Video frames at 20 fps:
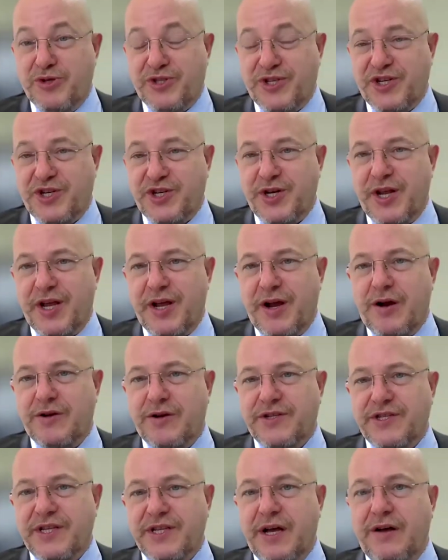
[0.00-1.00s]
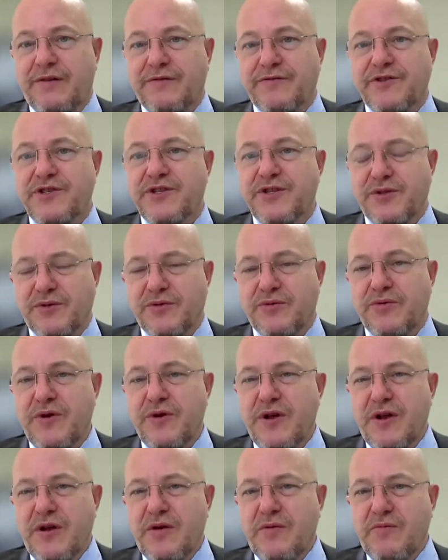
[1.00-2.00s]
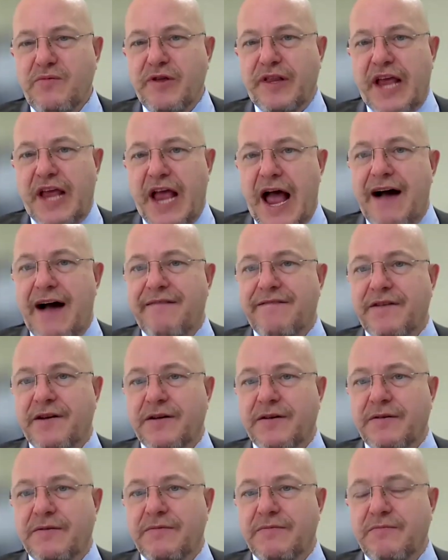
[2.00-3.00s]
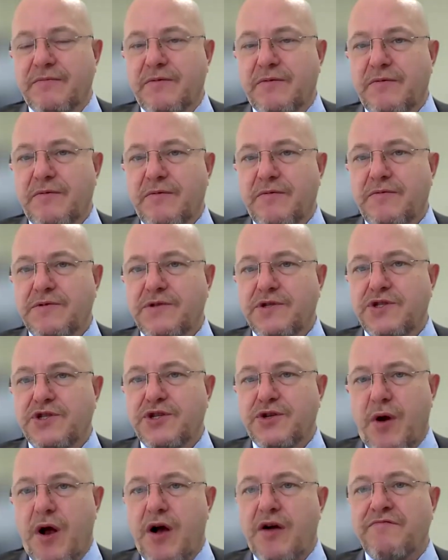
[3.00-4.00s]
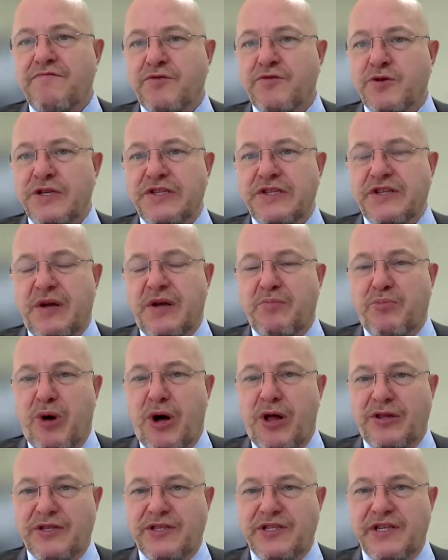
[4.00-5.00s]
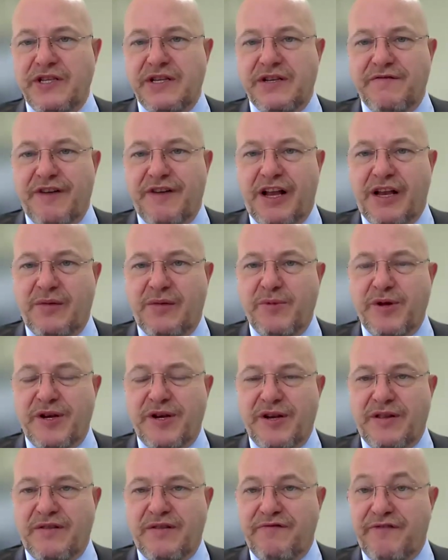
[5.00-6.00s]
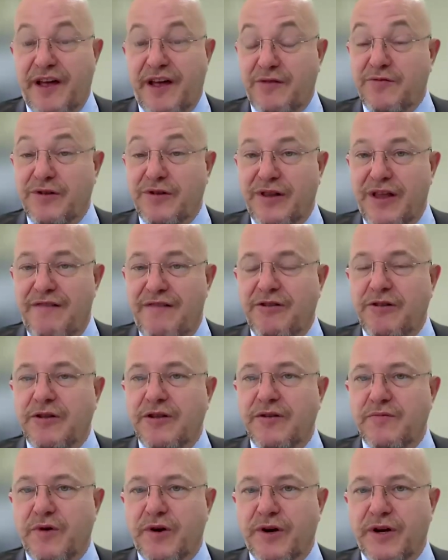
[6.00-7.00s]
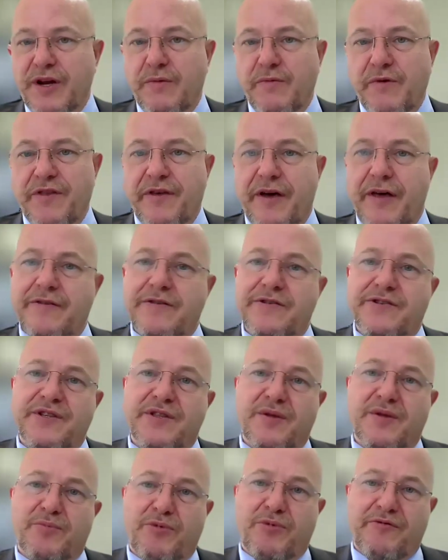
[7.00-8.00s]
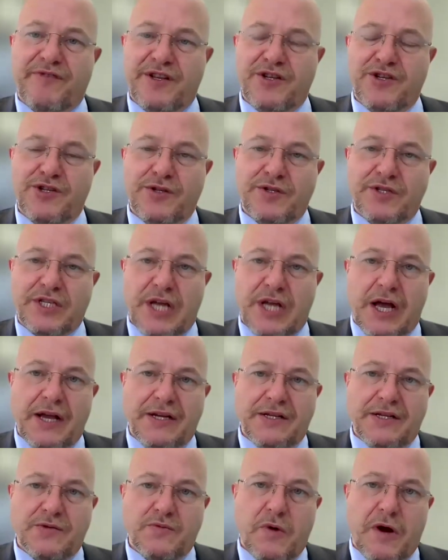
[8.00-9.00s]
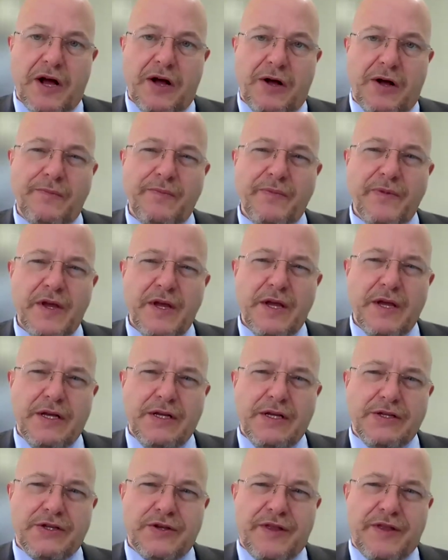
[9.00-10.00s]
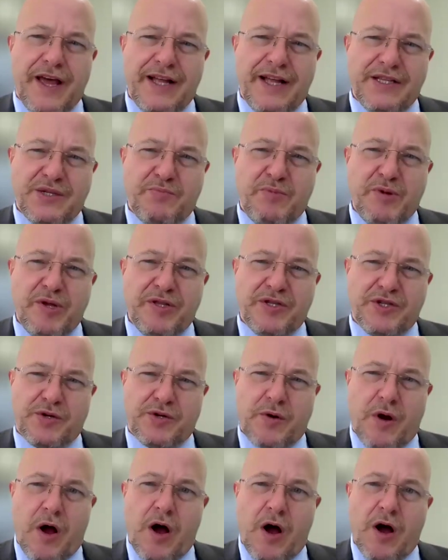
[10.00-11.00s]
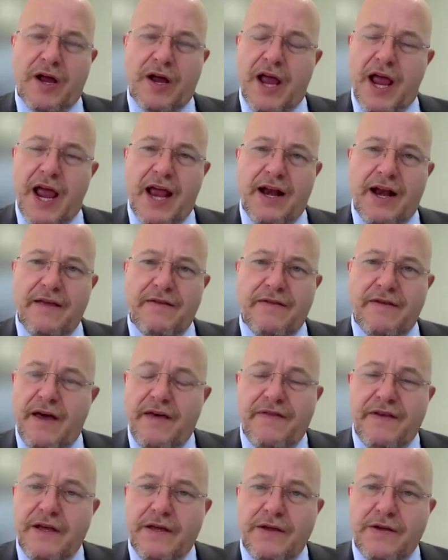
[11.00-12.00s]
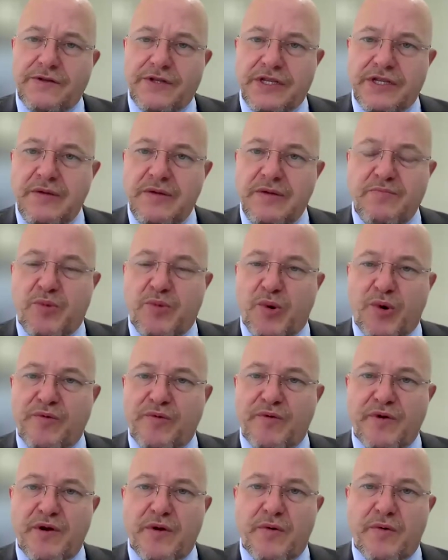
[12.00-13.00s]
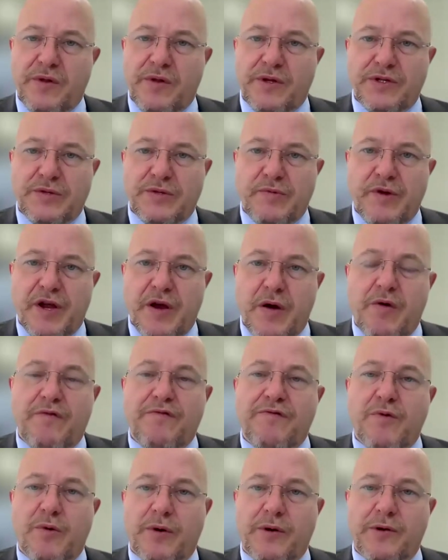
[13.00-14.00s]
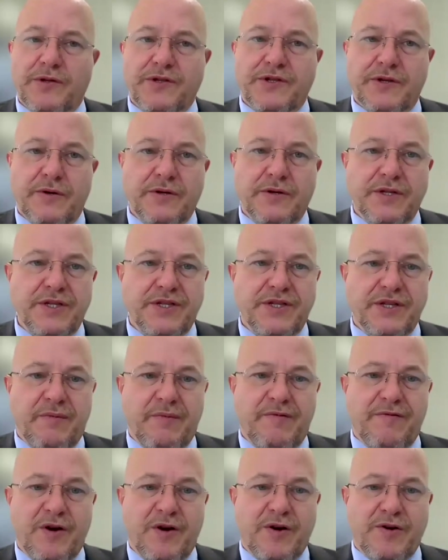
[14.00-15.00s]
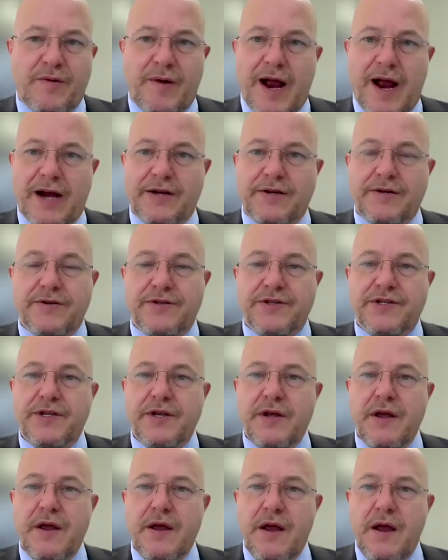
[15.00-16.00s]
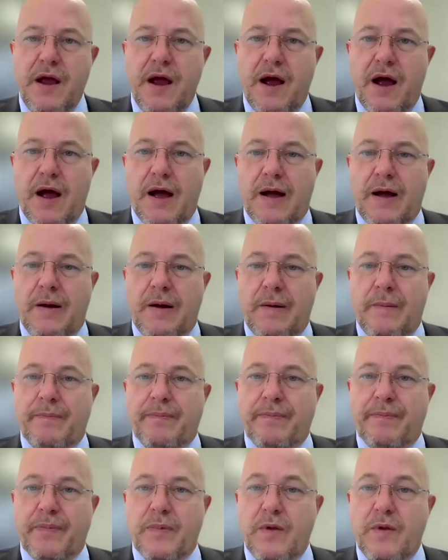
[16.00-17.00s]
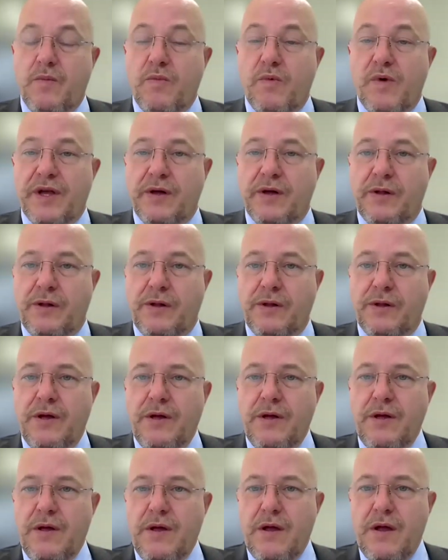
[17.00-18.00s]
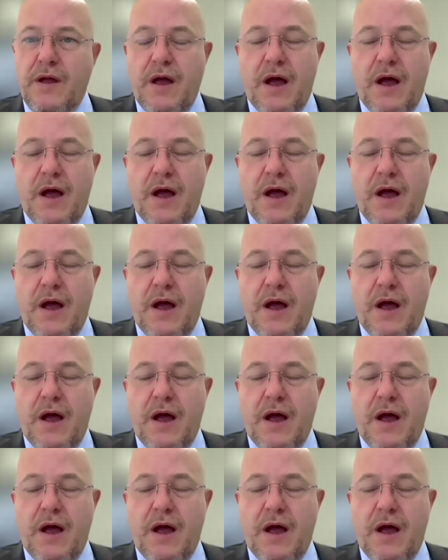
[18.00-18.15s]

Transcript: positioning ourselves to really have a strong voice on policy development at the federal level and working with others at the provincial side as well. So that's been strong. And I think you'll see board renewal as we go forward. Certainly some of our directors will